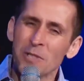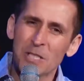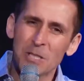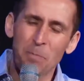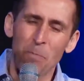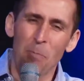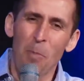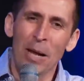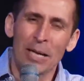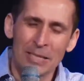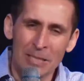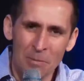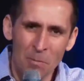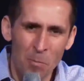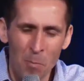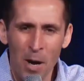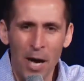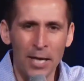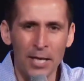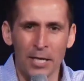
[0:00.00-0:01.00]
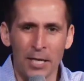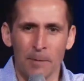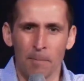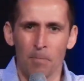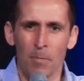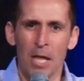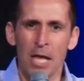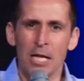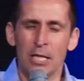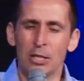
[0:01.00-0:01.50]
spend money.
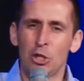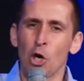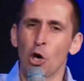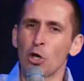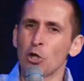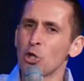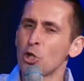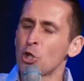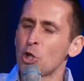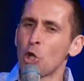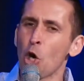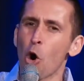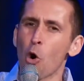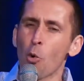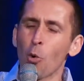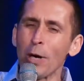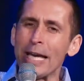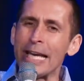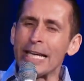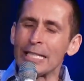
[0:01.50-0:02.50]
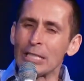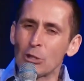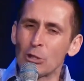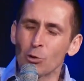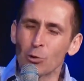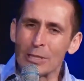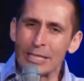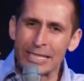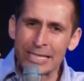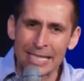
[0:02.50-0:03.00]
Don't go
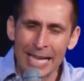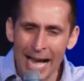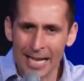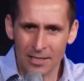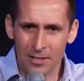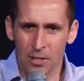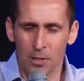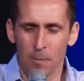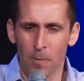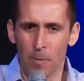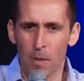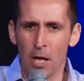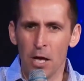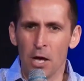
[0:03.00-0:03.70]
into debt.